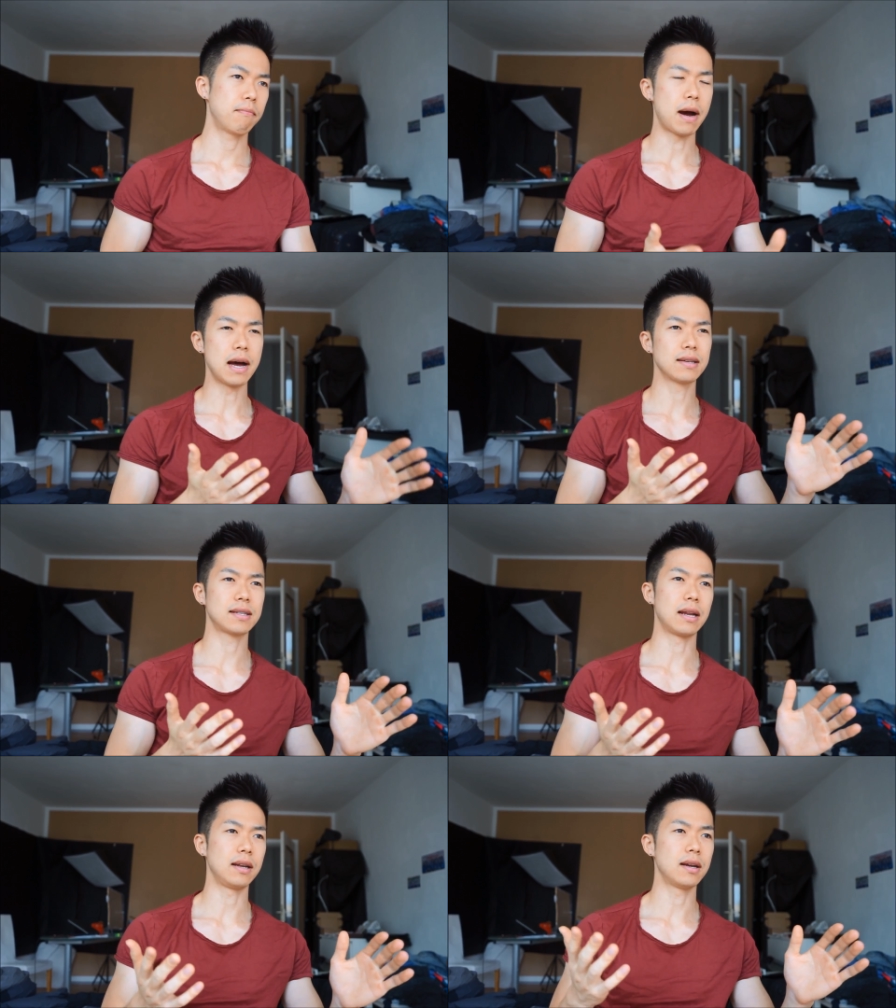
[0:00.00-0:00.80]
past
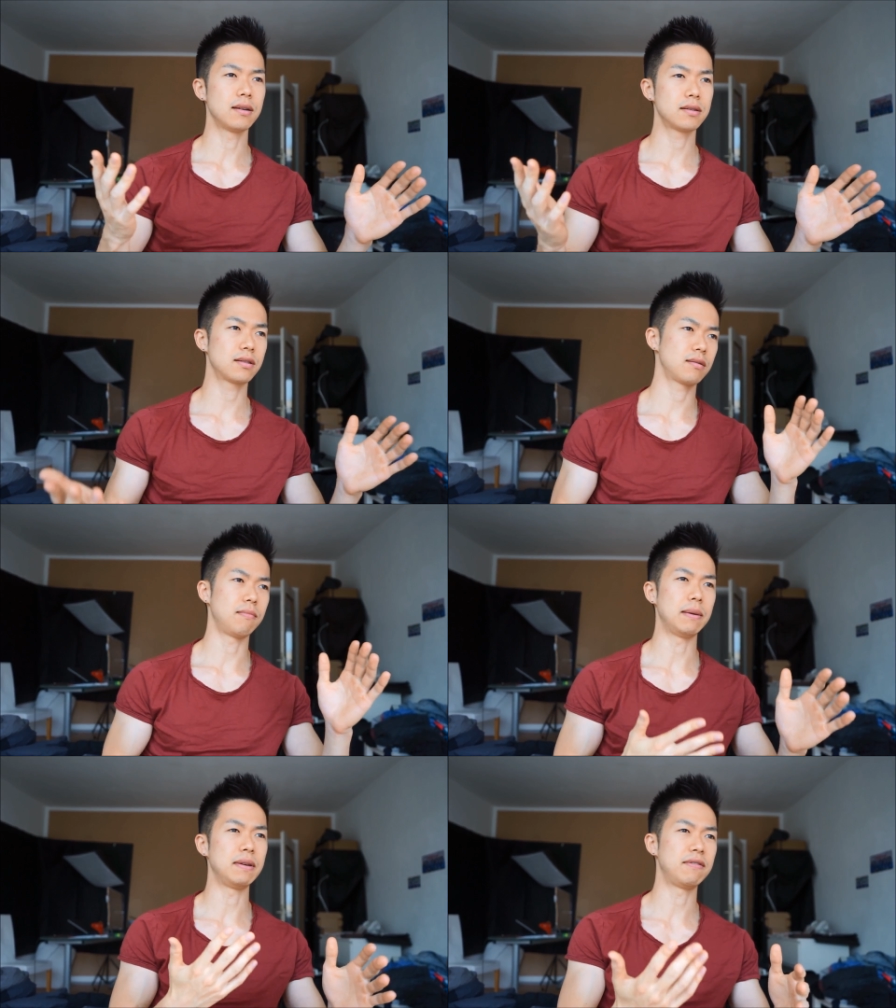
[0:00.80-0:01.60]
10 years,
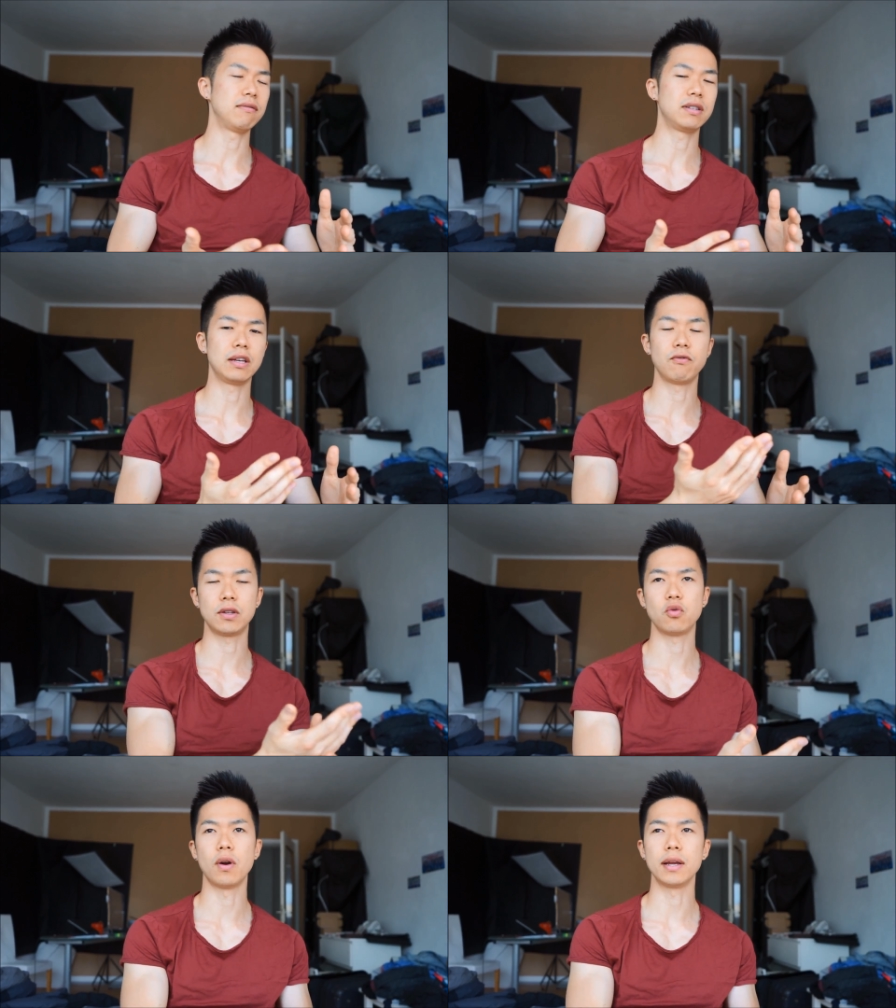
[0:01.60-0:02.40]
maybe 15 to
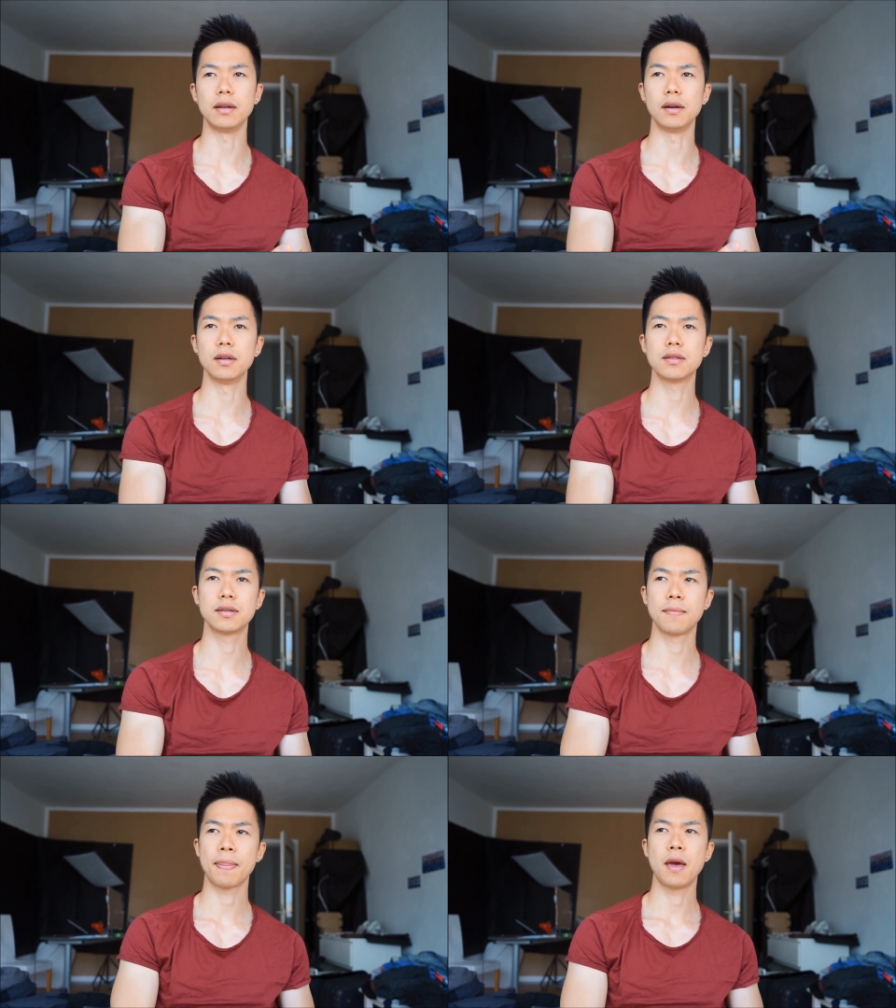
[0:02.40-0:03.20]
20
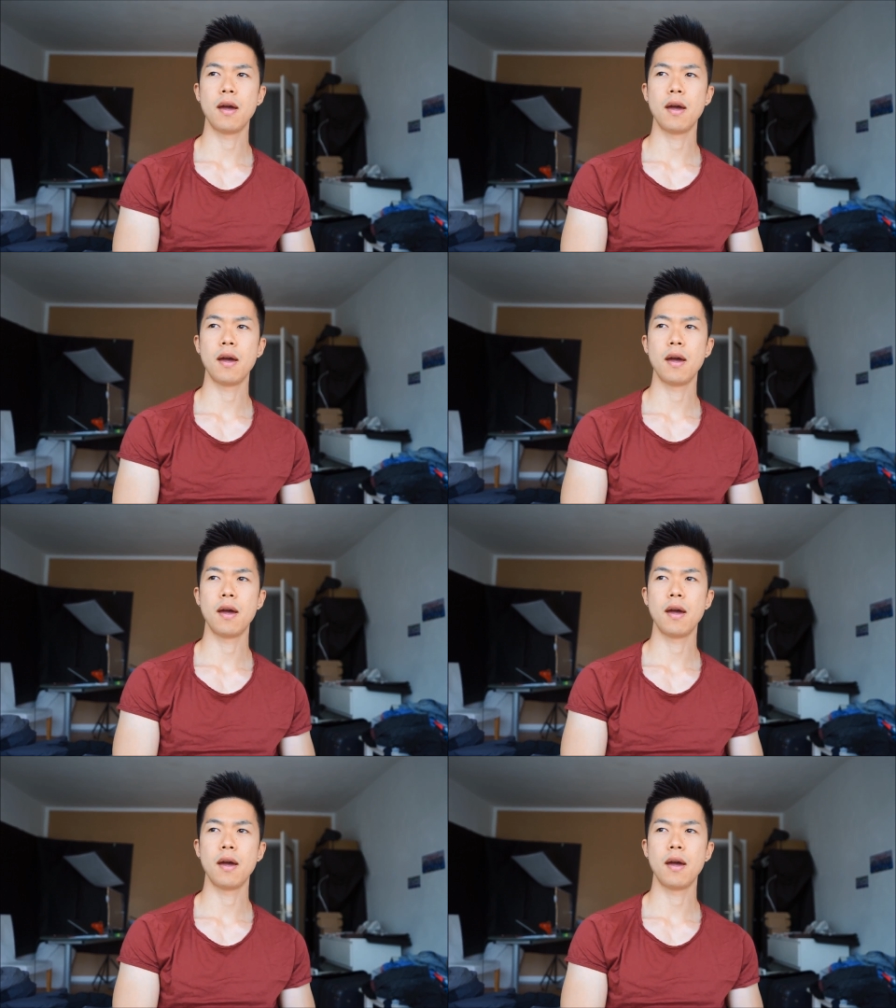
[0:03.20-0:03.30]
years,